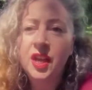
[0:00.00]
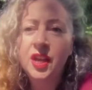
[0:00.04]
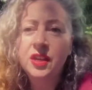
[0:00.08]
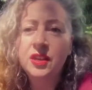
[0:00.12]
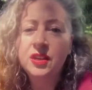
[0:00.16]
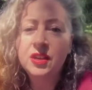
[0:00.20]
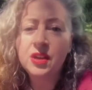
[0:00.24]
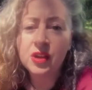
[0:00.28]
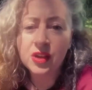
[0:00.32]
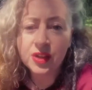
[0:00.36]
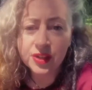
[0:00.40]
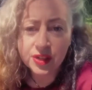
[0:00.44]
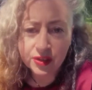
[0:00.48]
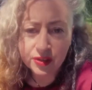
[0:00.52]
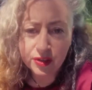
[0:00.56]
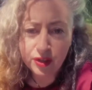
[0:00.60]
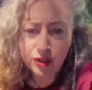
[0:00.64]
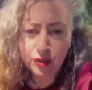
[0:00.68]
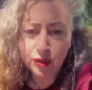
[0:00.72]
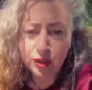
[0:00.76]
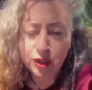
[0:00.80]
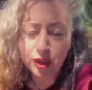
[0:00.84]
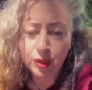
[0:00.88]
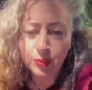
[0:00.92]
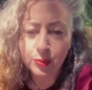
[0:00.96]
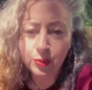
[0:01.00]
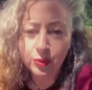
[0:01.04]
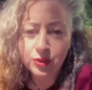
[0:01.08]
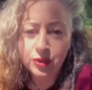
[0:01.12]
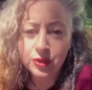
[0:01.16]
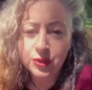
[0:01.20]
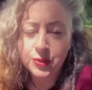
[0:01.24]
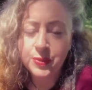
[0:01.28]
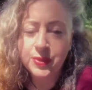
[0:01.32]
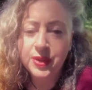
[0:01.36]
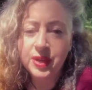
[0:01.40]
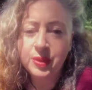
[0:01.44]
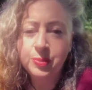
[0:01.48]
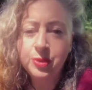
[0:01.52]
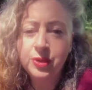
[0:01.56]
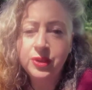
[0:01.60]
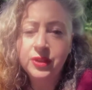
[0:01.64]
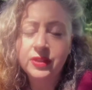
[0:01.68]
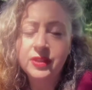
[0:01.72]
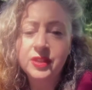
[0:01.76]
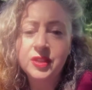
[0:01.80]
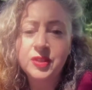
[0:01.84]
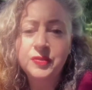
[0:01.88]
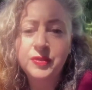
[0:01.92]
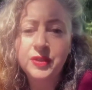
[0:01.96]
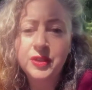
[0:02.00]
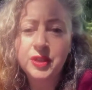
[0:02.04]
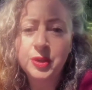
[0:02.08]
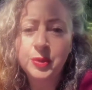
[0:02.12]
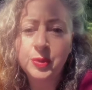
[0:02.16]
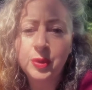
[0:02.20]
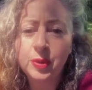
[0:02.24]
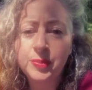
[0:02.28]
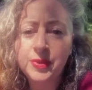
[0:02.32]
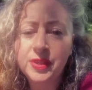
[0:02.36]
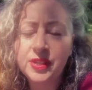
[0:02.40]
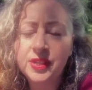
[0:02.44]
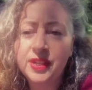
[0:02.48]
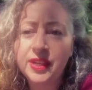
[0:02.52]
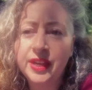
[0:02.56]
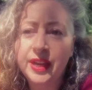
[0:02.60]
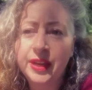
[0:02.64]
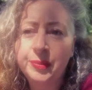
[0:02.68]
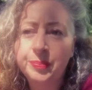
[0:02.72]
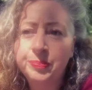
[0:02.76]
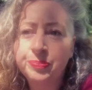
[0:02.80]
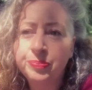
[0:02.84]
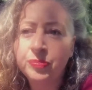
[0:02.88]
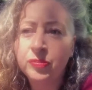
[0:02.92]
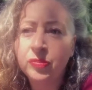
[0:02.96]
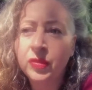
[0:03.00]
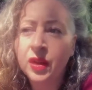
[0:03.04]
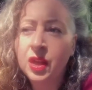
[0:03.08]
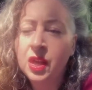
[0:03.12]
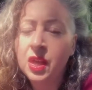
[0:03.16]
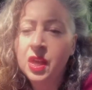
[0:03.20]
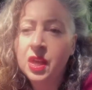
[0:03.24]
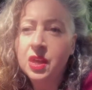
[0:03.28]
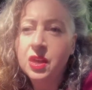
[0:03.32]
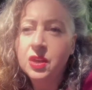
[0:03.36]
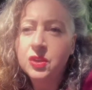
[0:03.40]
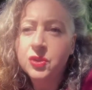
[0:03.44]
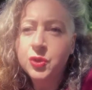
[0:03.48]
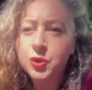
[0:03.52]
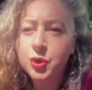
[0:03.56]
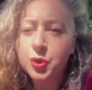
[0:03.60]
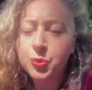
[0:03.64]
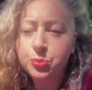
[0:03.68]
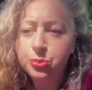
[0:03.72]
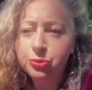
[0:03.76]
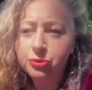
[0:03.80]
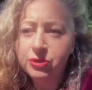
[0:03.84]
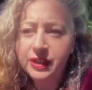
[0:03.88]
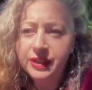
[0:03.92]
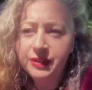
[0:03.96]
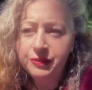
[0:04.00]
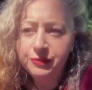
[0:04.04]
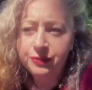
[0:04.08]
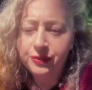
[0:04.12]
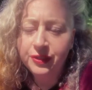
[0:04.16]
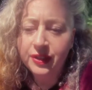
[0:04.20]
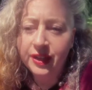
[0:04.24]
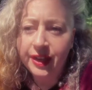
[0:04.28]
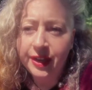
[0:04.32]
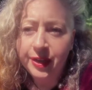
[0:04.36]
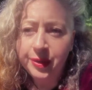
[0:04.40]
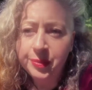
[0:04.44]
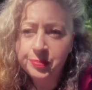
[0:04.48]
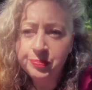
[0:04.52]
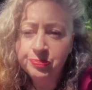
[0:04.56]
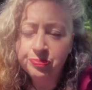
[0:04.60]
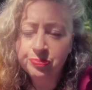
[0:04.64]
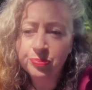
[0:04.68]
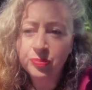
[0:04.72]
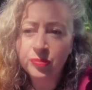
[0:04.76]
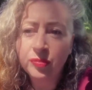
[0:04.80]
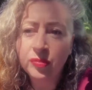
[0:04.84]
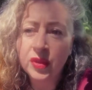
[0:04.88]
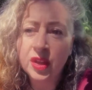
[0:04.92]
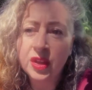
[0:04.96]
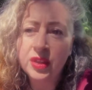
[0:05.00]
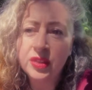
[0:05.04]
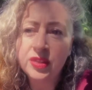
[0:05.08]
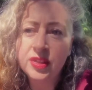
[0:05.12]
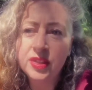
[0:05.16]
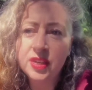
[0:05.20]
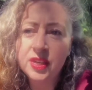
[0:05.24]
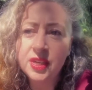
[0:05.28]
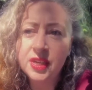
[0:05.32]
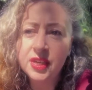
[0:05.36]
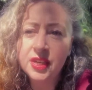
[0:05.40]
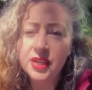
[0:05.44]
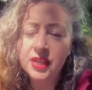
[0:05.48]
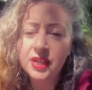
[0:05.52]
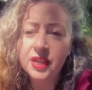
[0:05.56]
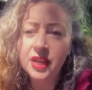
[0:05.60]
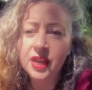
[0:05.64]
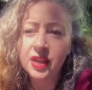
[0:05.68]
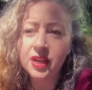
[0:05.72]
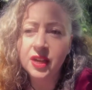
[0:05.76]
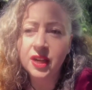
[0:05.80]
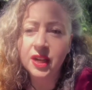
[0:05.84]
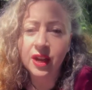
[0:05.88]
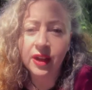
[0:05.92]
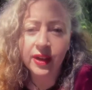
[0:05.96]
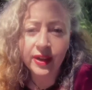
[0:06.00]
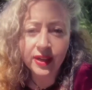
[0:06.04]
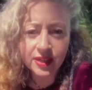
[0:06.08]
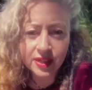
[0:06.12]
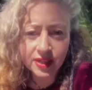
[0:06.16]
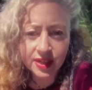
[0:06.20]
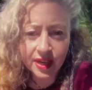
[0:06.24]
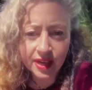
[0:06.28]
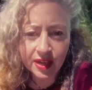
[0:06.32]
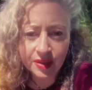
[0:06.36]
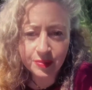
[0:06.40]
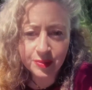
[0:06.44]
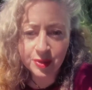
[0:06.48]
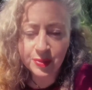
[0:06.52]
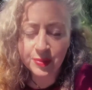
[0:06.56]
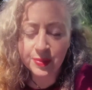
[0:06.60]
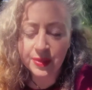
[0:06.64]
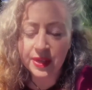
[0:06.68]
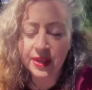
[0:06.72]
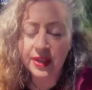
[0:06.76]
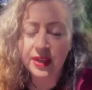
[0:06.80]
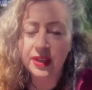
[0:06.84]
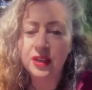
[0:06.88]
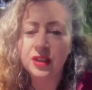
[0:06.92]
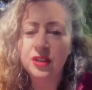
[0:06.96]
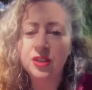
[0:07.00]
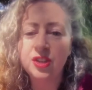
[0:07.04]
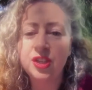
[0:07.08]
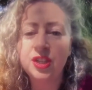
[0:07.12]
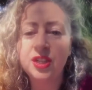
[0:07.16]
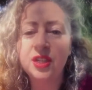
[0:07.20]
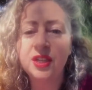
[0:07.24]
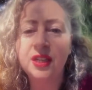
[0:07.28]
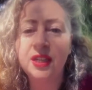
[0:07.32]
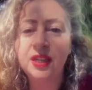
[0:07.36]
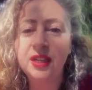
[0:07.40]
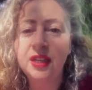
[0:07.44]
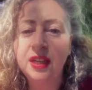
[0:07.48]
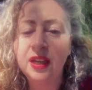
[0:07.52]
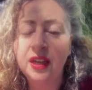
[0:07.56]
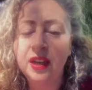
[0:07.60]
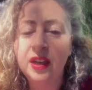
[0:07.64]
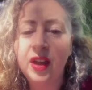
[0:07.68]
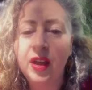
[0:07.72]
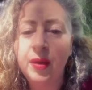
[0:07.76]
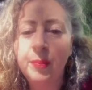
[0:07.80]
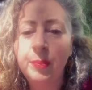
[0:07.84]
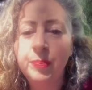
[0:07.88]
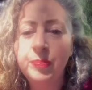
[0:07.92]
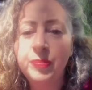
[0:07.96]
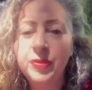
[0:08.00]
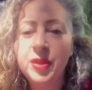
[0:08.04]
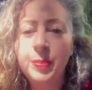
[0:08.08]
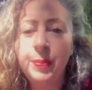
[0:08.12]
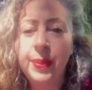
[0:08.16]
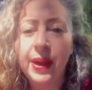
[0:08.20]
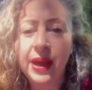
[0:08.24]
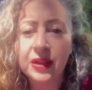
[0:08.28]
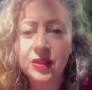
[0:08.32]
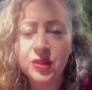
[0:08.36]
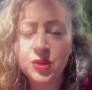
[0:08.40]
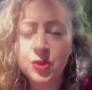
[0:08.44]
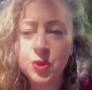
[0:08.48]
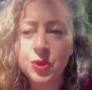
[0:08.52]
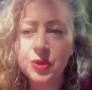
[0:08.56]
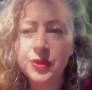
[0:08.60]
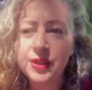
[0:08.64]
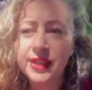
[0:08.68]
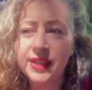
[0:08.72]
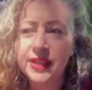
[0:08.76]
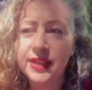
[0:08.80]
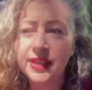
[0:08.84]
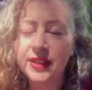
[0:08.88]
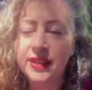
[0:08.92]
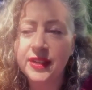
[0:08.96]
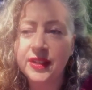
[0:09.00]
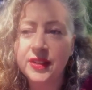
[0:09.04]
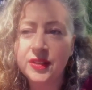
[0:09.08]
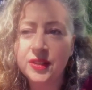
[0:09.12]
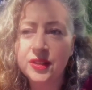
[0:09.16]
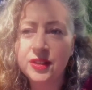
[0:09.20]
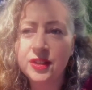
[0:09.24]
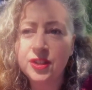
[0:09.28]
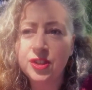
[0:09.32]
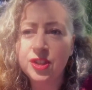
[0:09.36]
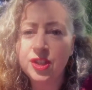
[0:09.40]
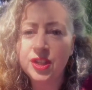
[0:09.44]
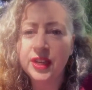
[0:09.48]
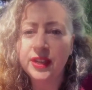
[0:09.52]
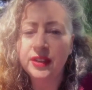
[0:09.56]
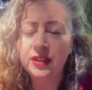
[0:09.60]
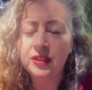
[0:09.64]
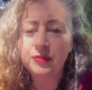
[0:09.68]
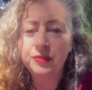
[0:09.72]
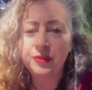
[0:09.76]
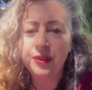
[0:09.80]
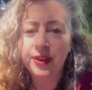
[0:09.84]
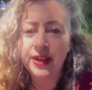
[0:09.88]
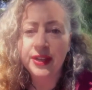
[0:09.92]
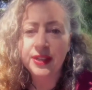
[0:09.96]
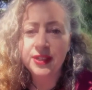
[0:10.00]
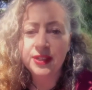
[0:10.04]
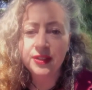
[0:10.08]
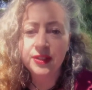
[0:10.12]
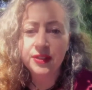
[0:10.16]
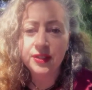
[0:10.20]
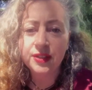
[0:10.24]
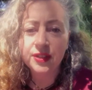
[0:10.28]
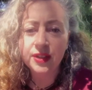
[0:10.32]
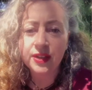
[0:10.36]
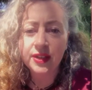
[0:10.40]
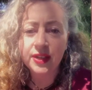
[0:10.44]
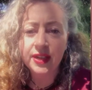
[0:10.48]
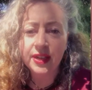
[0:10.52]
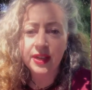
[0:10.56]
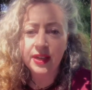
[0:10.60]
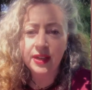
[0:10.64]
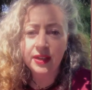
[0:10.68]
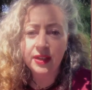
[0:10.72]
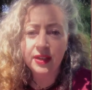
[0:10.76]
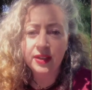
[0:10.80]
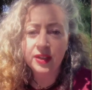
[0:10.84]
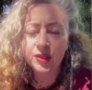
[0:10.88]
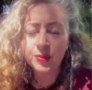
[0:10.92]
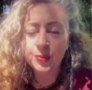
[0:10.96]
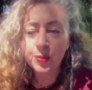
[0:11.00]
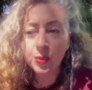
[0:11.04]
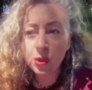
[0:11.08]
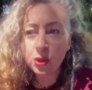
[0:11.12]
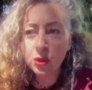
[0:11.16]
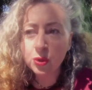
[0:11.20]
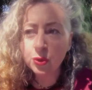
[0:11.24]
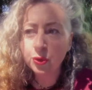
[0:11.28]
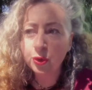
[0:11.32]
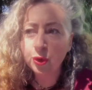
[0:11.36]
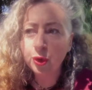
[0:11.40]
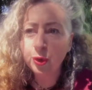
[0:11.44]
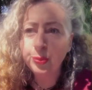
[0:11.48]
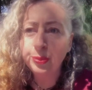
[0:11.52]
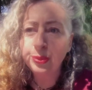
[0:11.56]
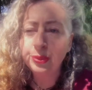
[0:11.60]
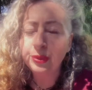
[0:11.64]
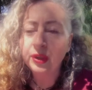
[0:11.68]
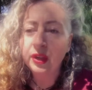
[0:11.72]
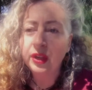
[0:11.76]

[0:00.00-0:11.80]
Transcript: not on YouTube, which is why I'm putting this video up today. So briefly, the client came to me. The backstory is she had invited a small group